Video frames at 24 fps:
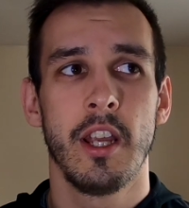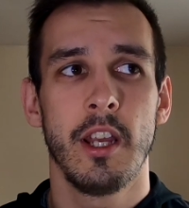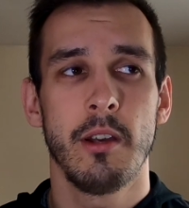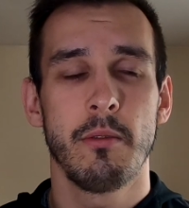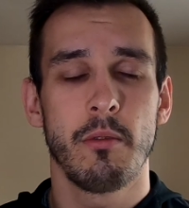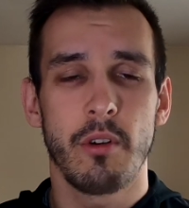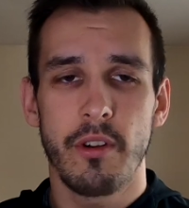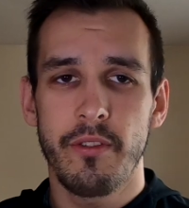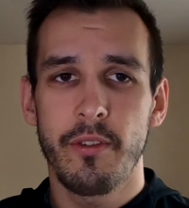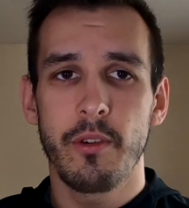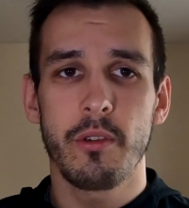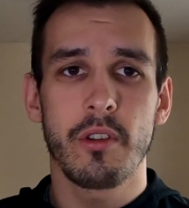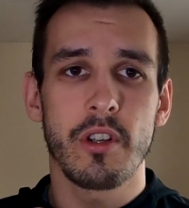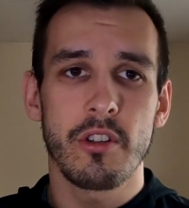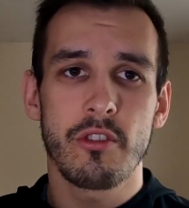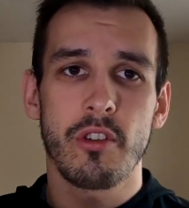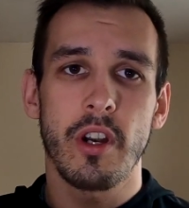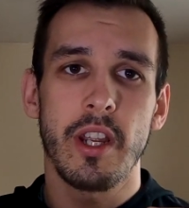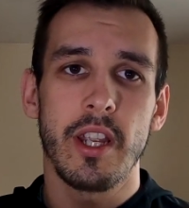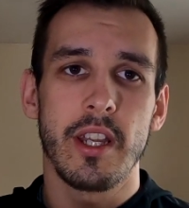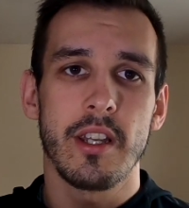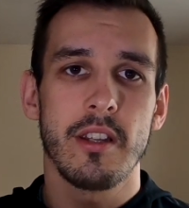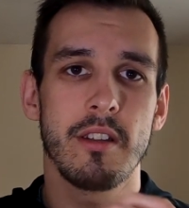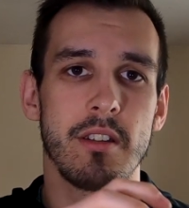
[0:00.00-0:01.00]
what if you can
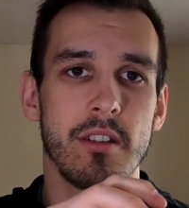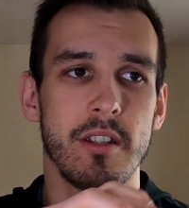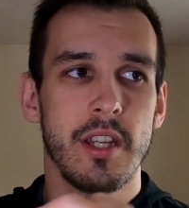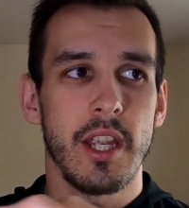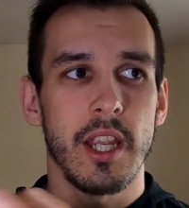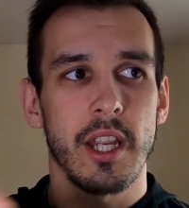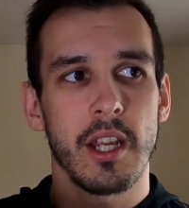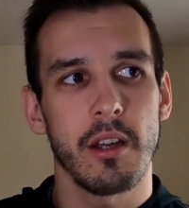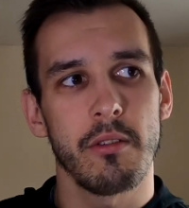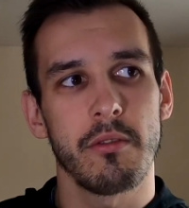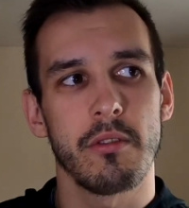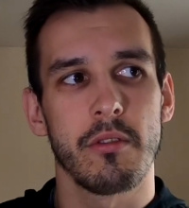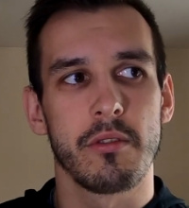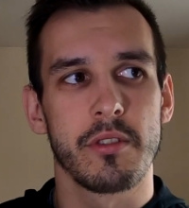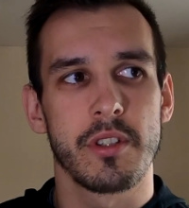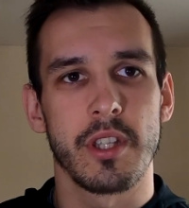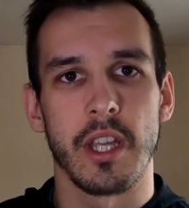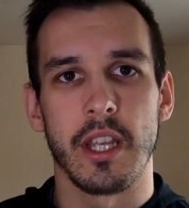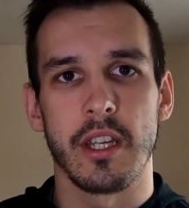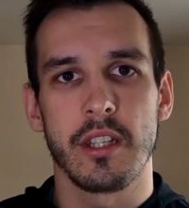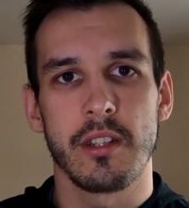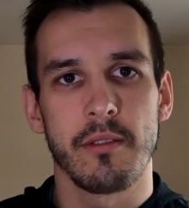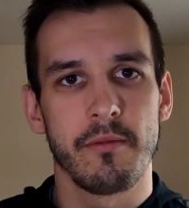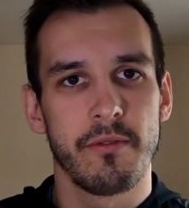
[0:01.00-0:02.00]
try and take out those
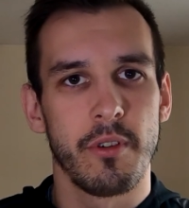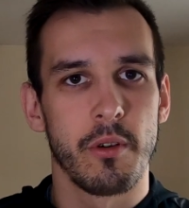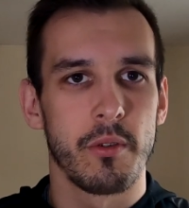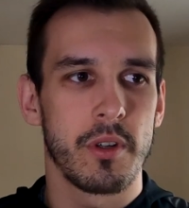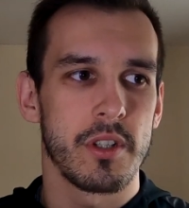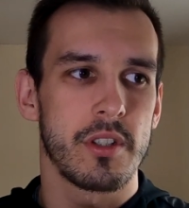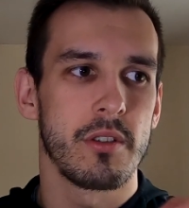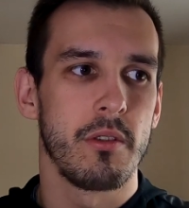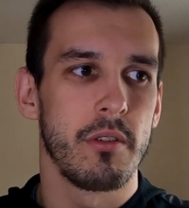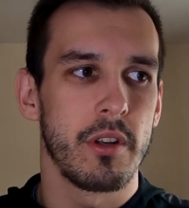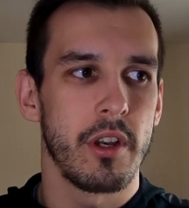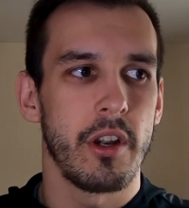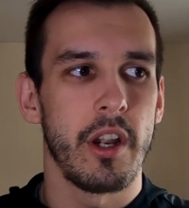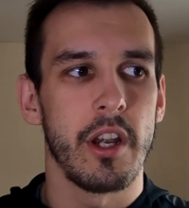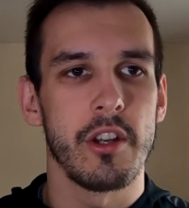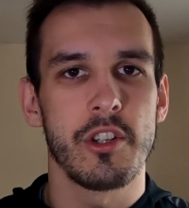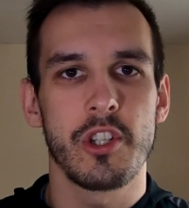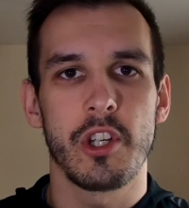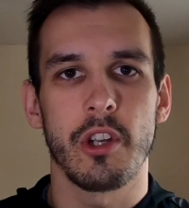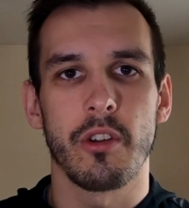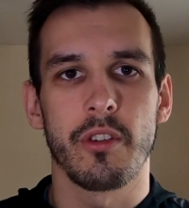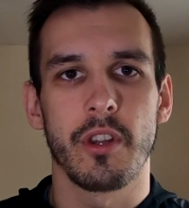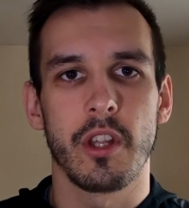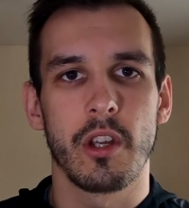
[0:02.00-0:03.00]
things and focus all your
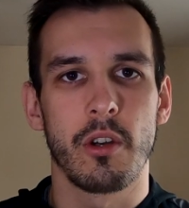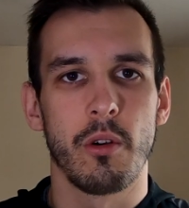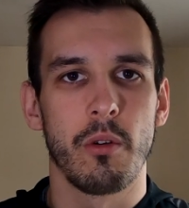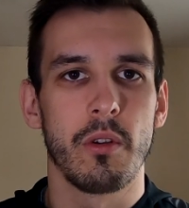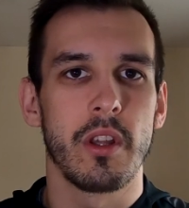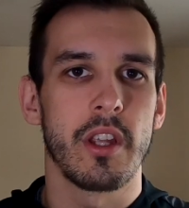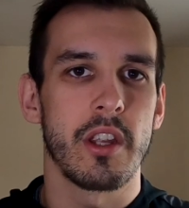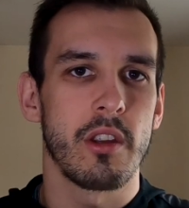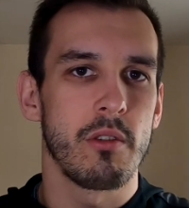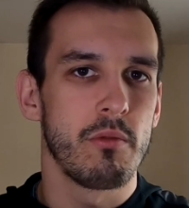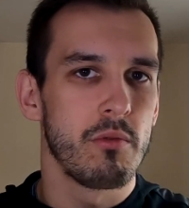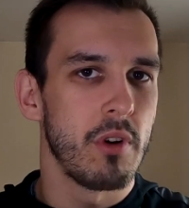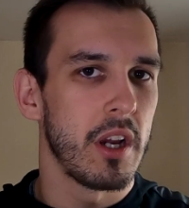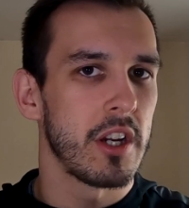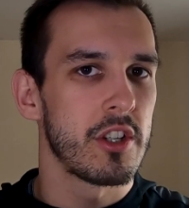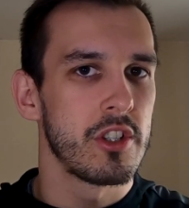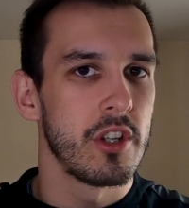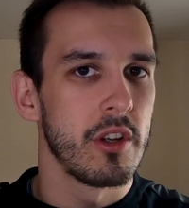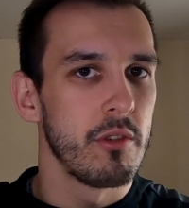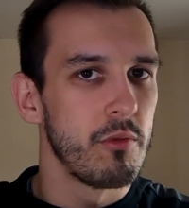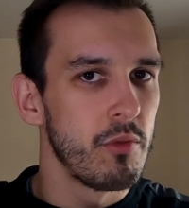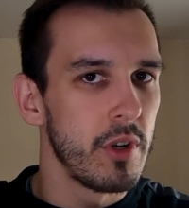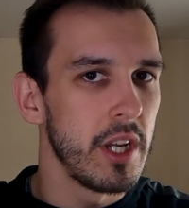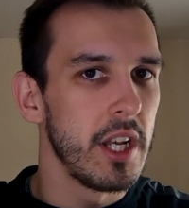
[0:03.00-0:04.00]
energy on the goal that you
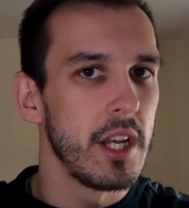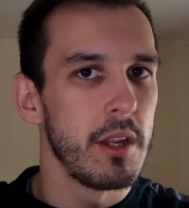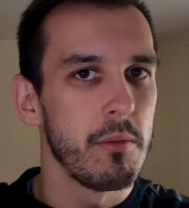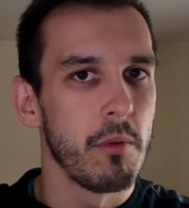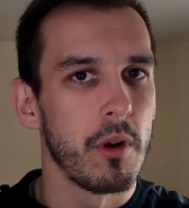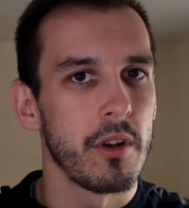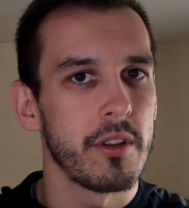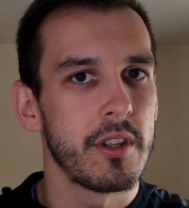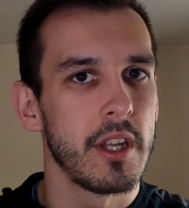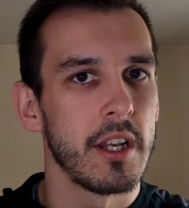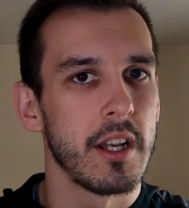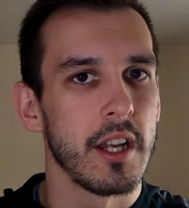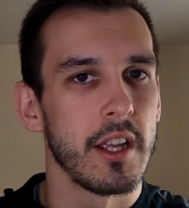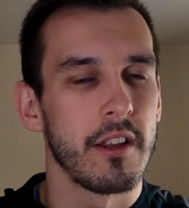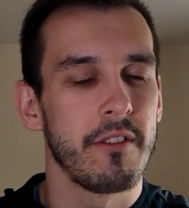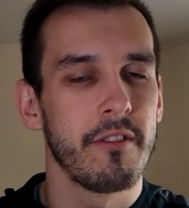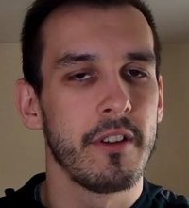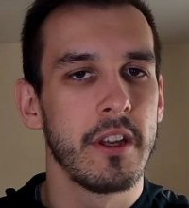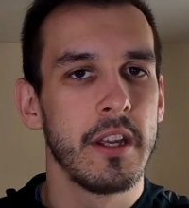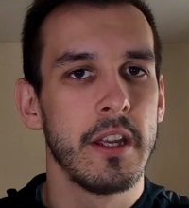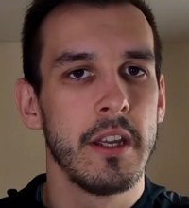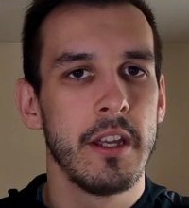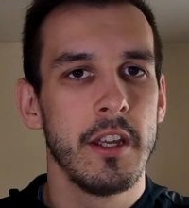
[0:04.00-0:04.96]
actually really want in life?